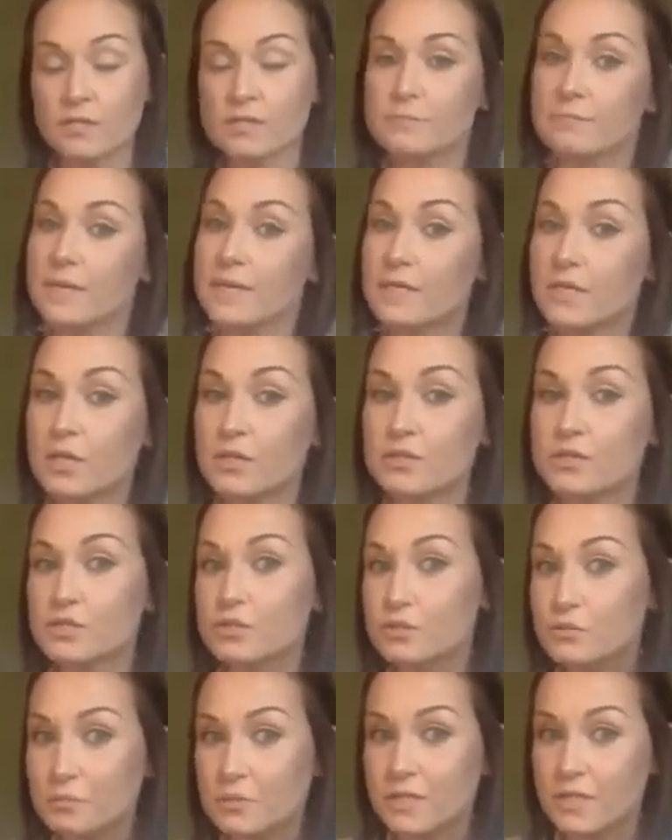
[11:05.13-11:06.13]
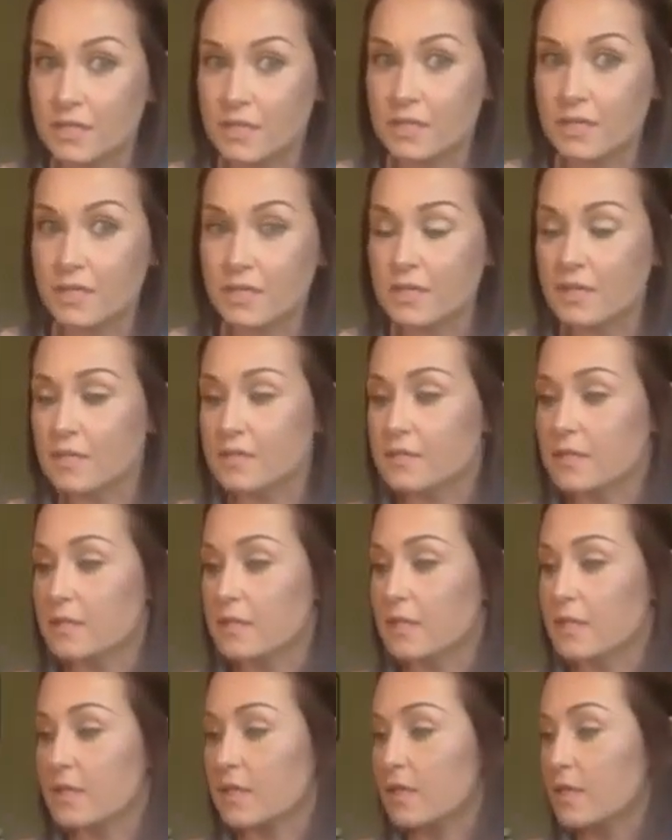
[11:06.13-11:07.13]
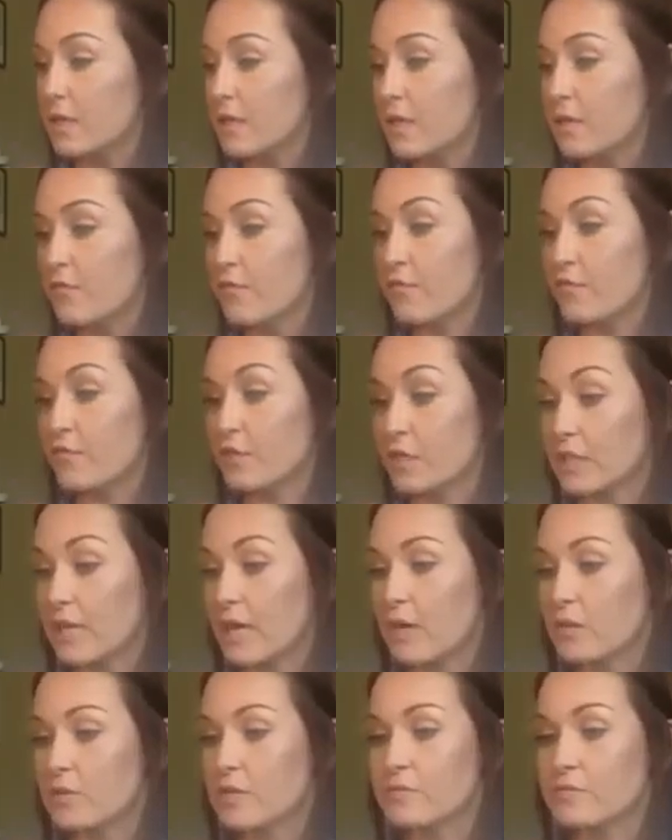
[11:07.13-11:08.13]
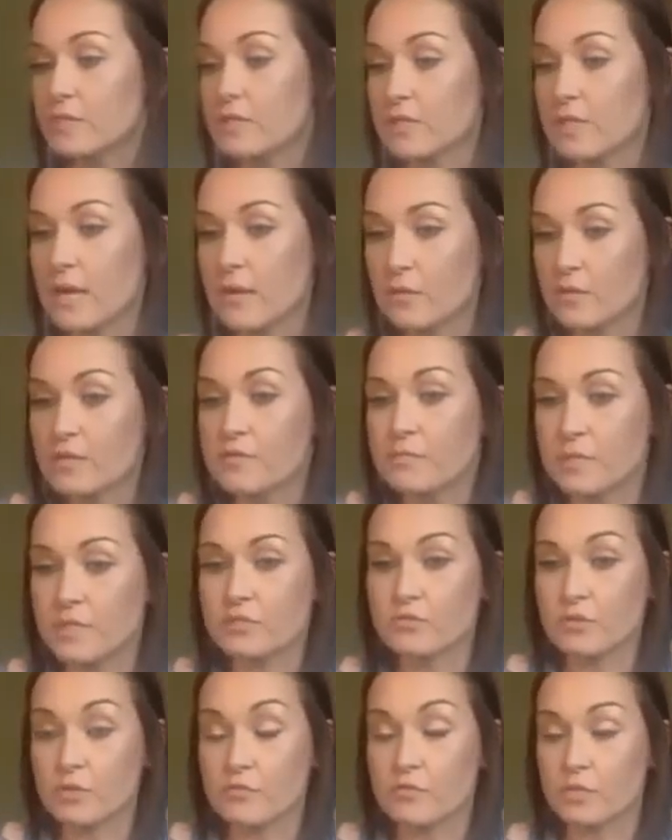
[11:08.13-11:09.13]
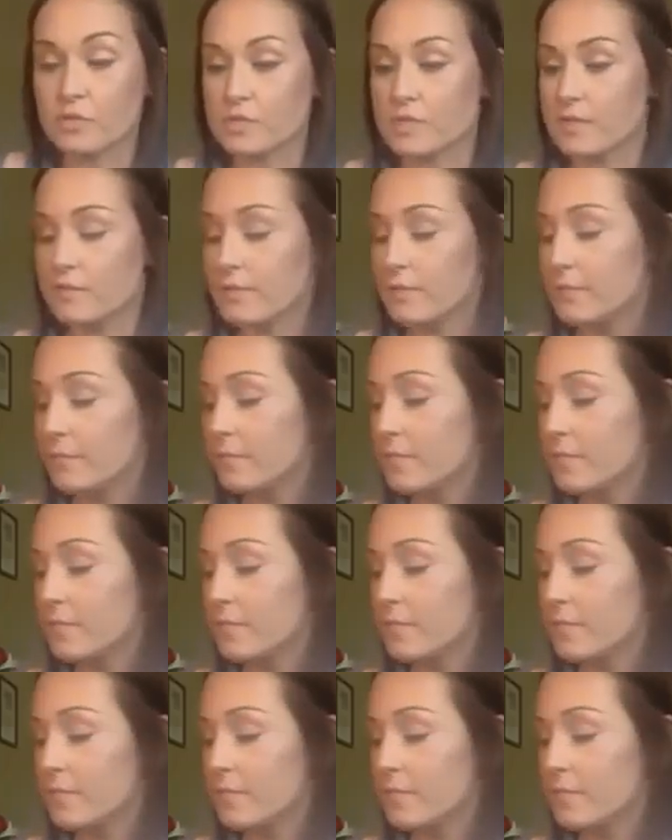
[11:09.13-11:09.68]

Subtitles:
My dogs are super needy and they like freak out if they're not with me 24/7.